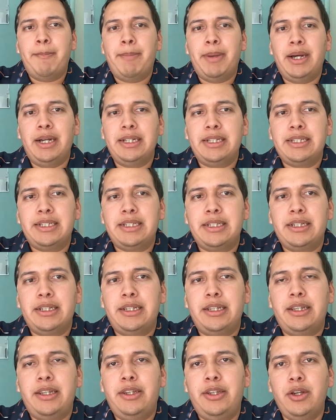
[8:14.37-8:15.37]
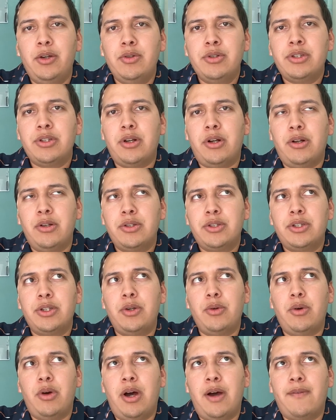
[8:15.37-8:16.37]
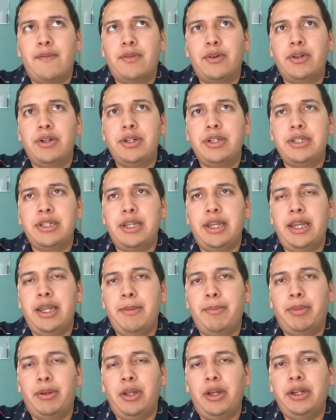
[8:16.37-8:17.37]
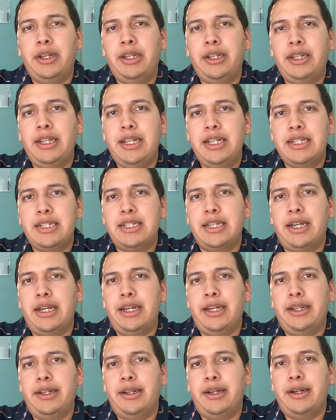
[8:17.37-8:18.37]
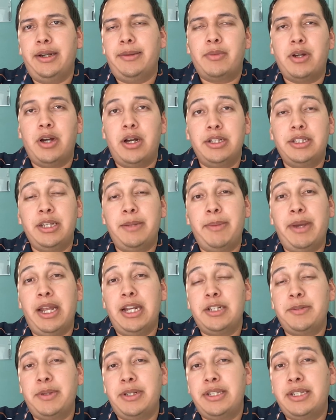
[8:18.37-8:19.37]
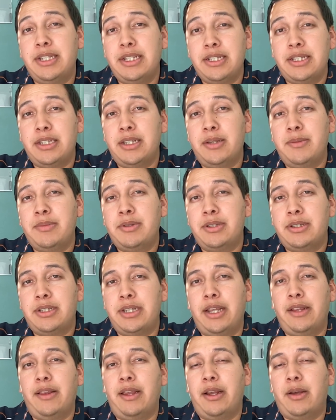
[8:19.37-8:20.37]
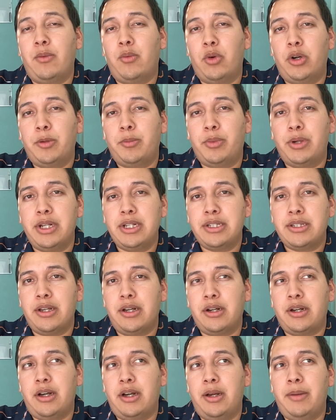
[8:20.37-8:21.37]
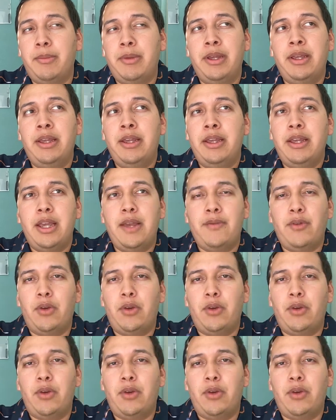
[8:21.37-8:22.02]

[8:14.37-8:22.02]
But Yoast also offers a plugin inside content management systems, say like a WordPress.com. If